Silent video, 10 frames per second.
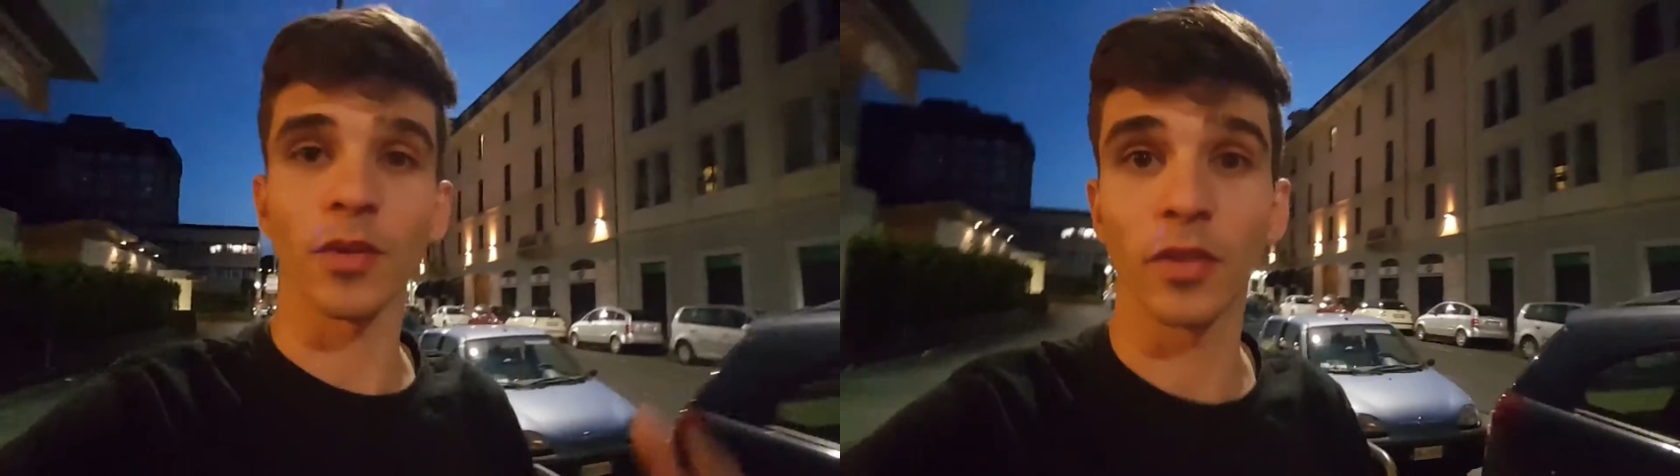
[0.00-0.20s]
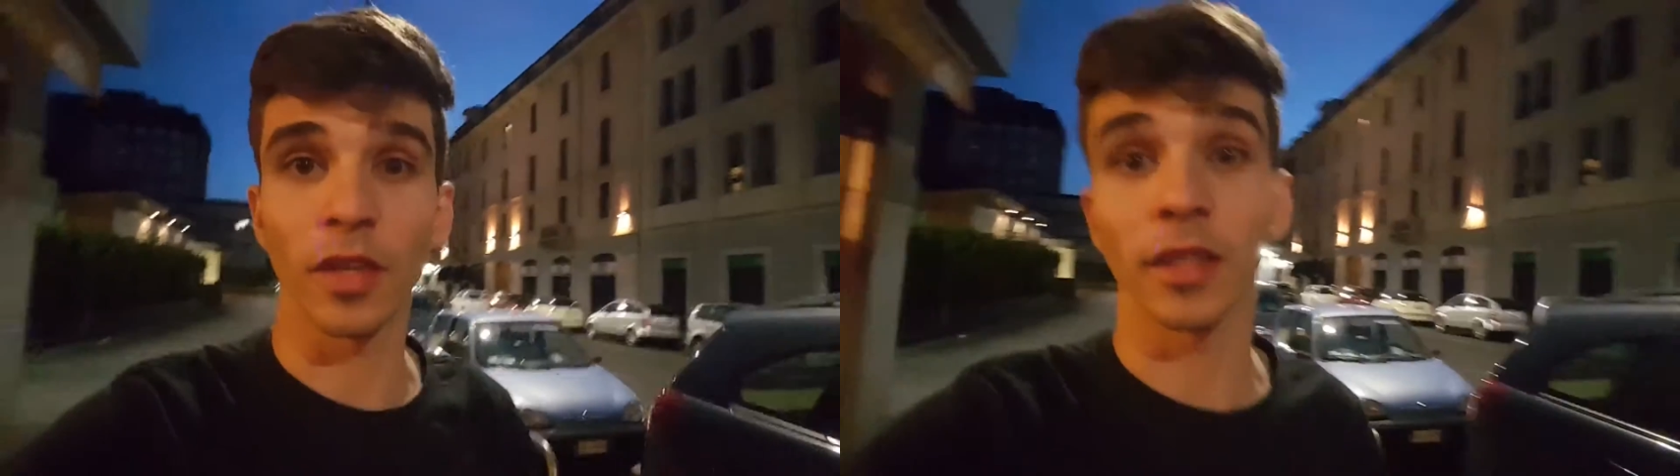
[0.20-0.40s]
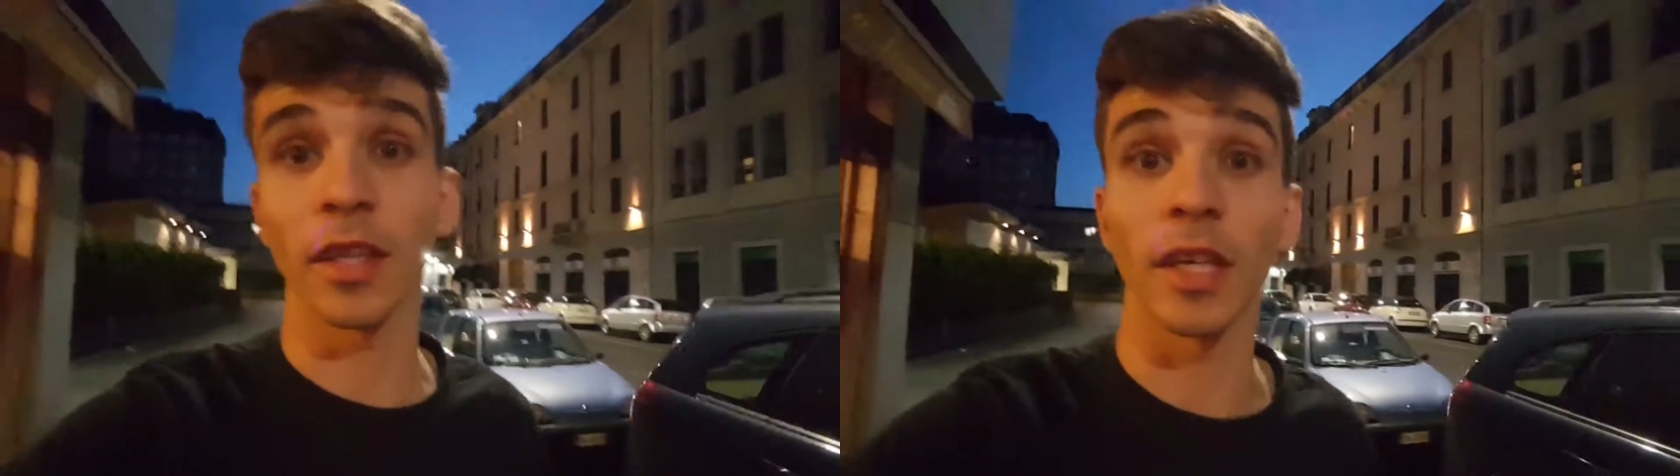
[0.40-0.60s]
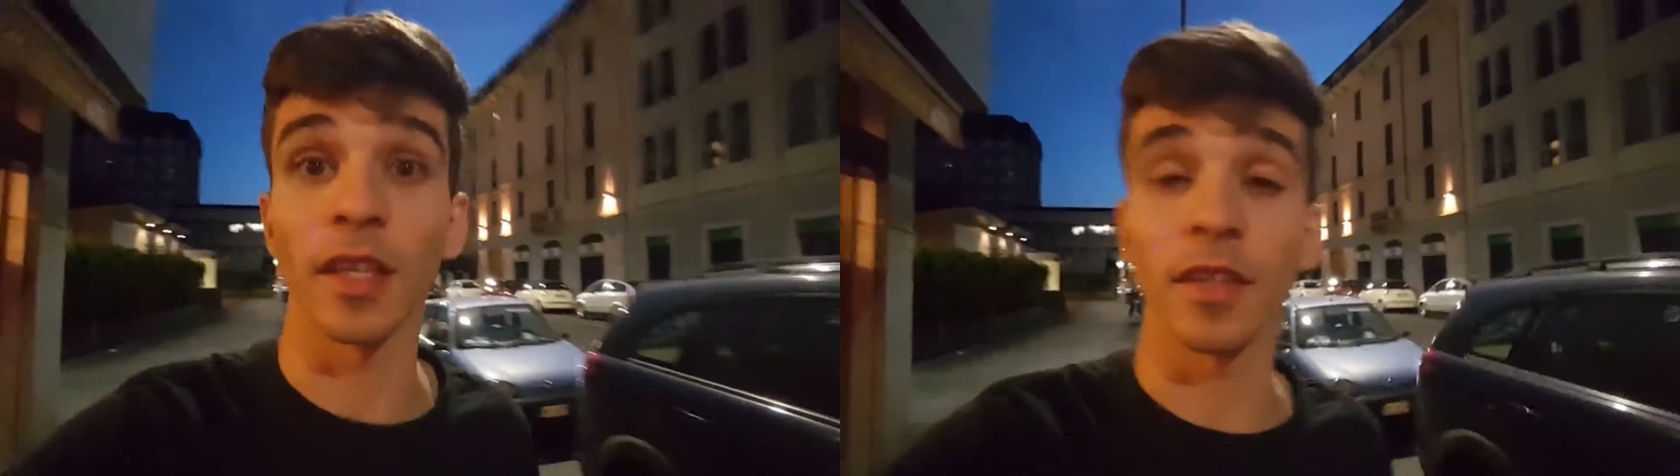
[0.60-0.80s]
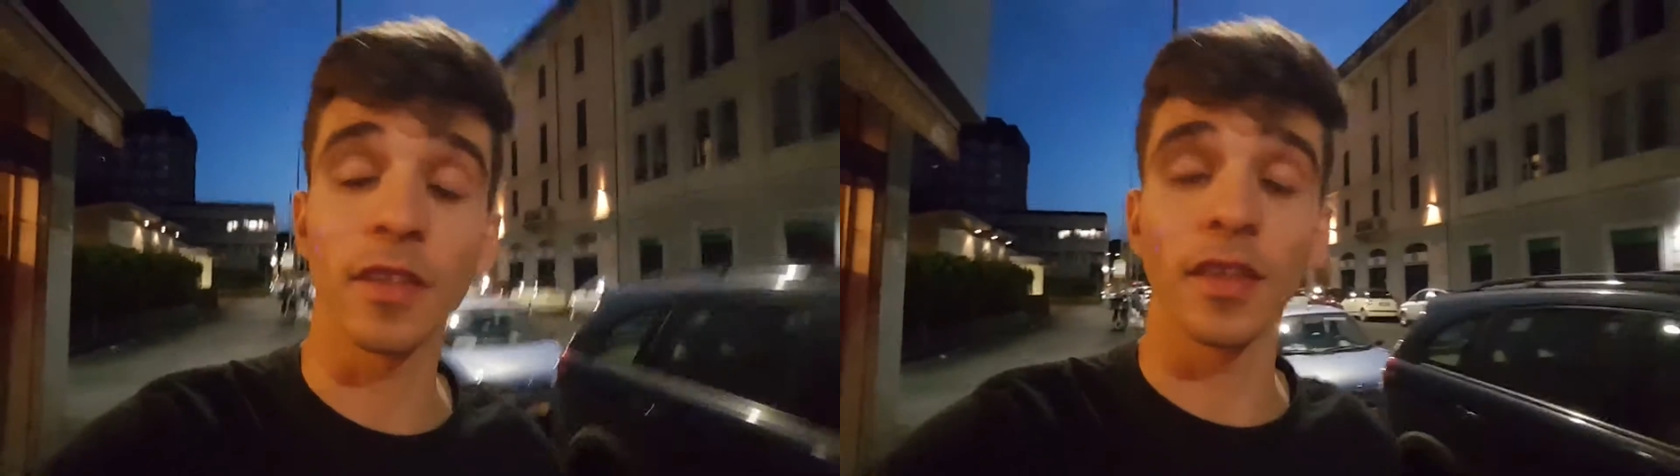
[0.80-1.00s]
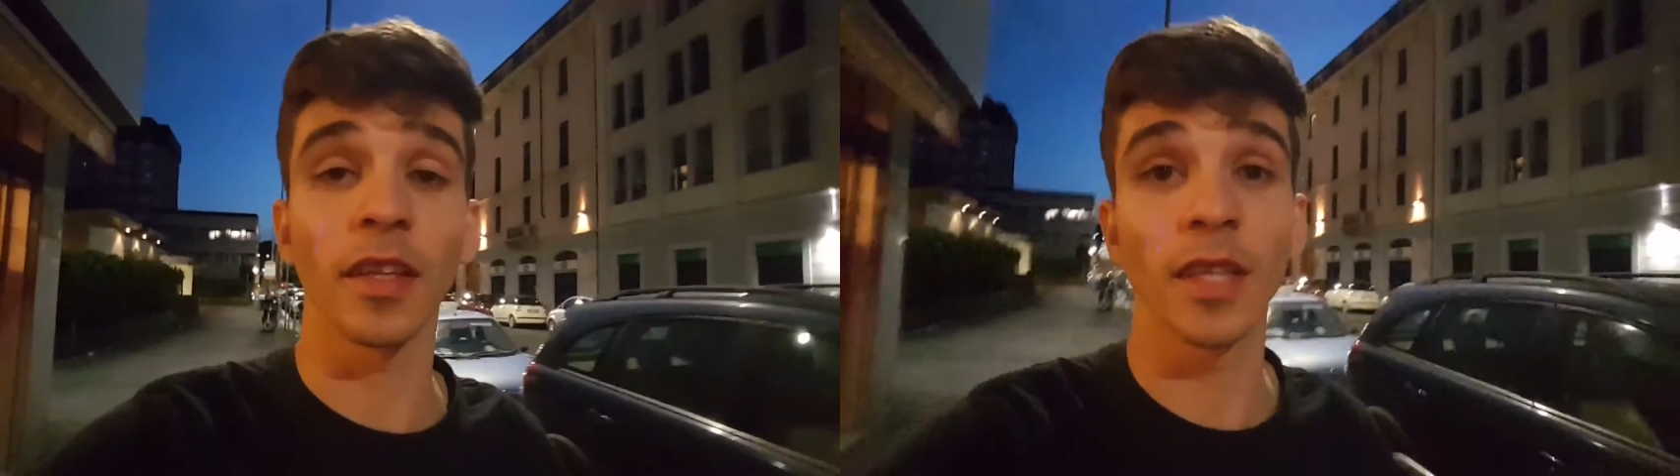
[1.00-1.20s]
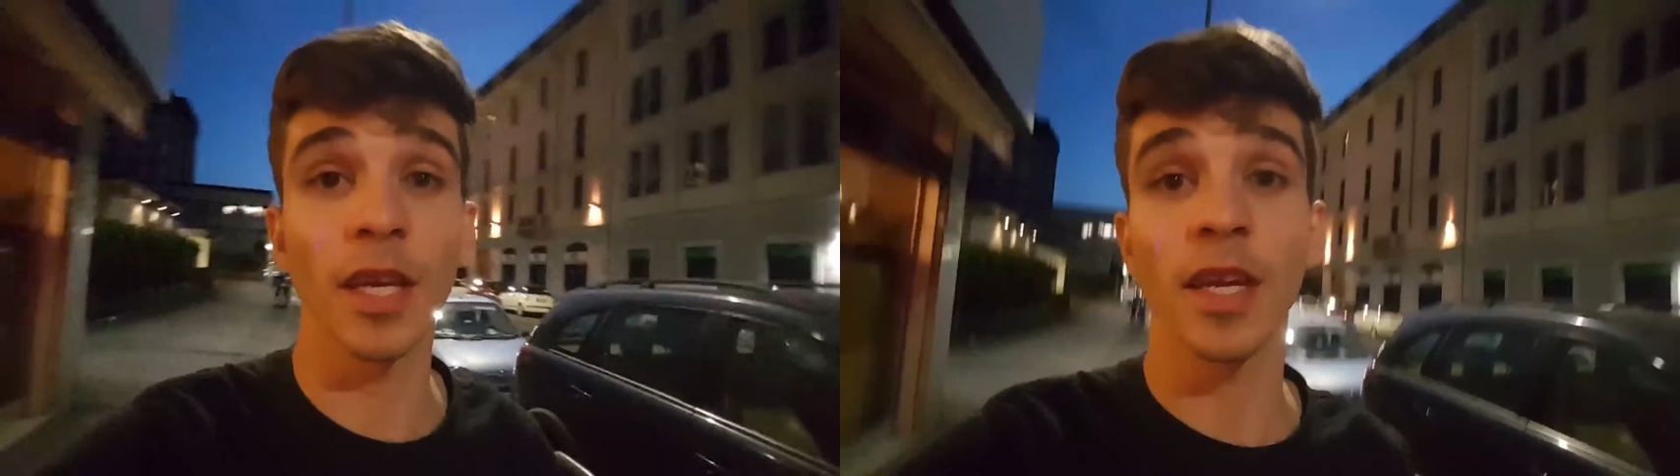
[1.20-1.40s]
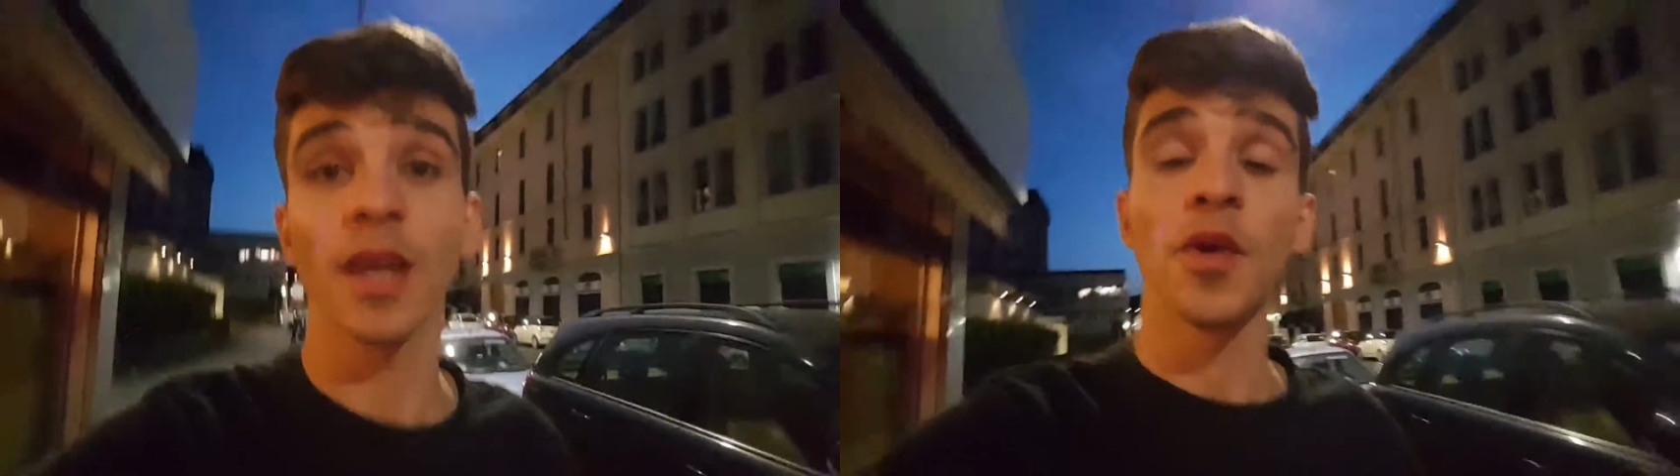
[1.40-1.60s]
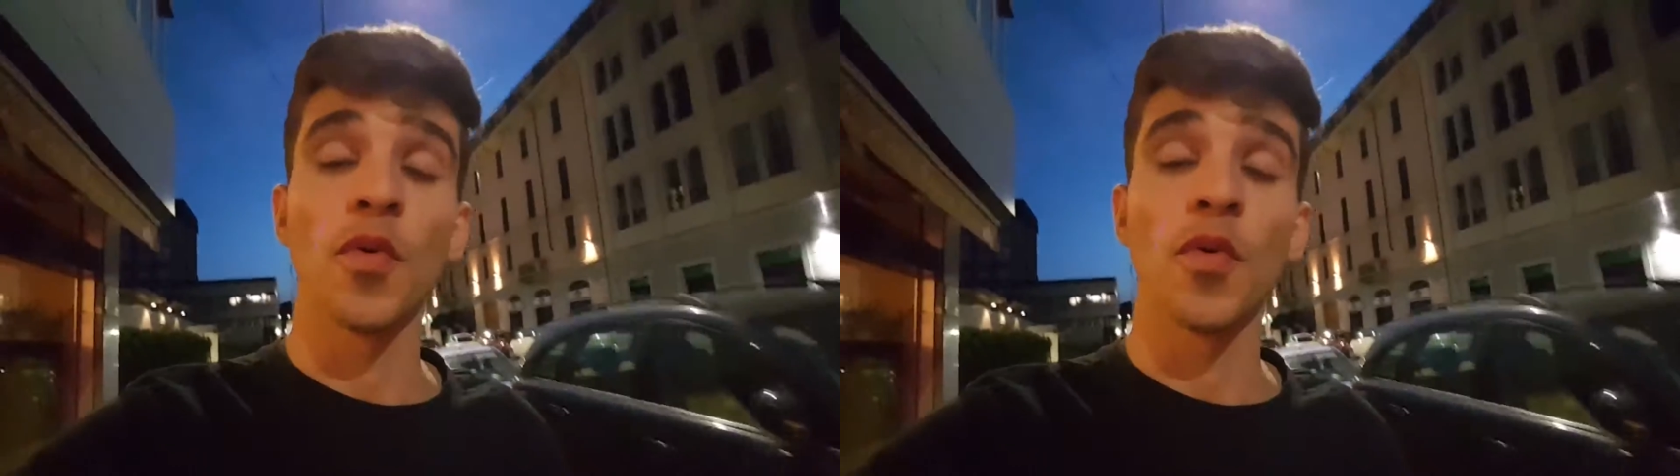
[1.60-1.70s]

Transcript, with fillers: Sunday, and then Sunday